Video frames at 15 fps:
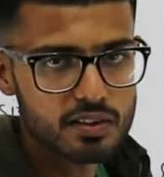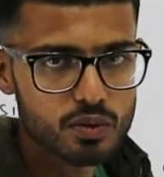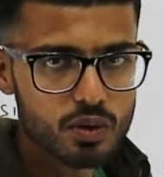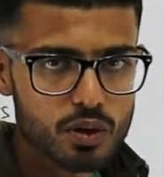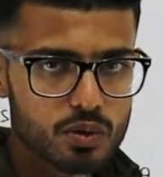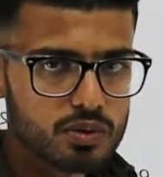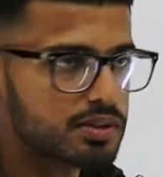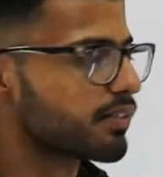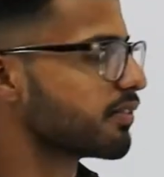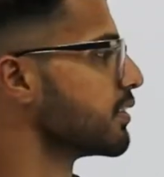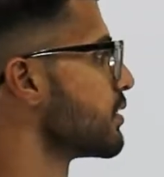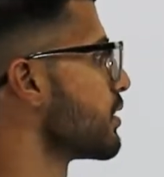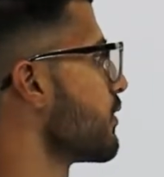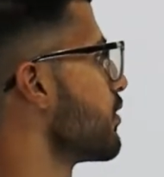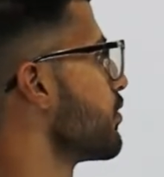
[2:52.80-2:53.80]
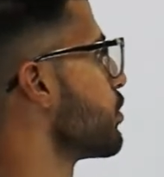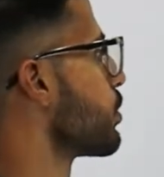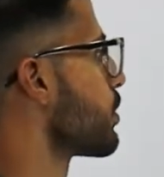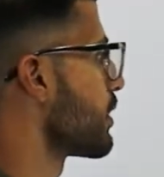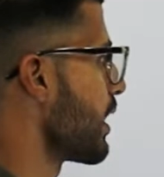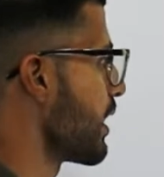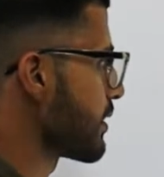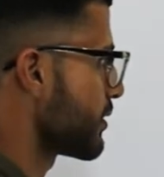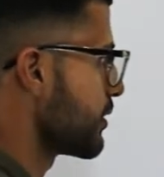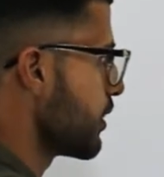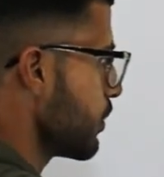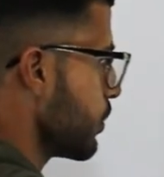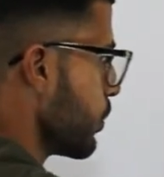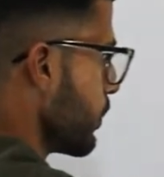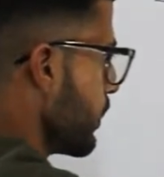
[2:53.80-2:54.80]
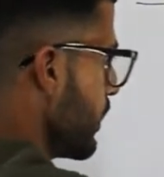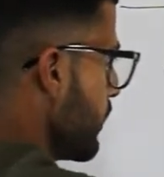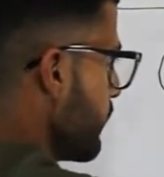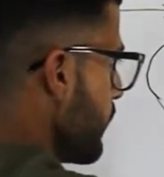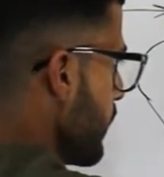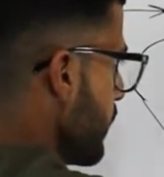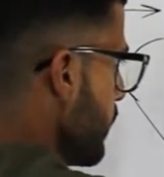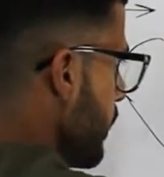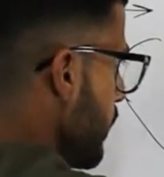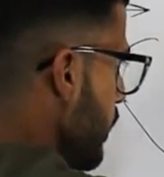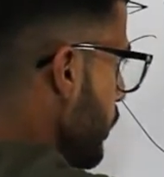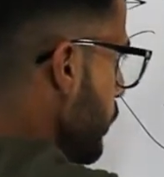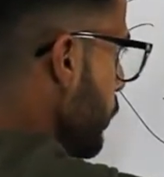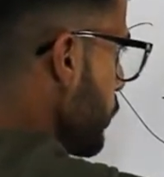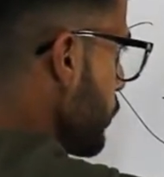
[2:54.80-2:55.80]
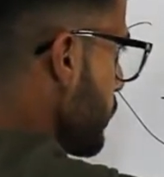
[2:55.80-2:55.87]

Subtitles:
equal to 774, that's the only way to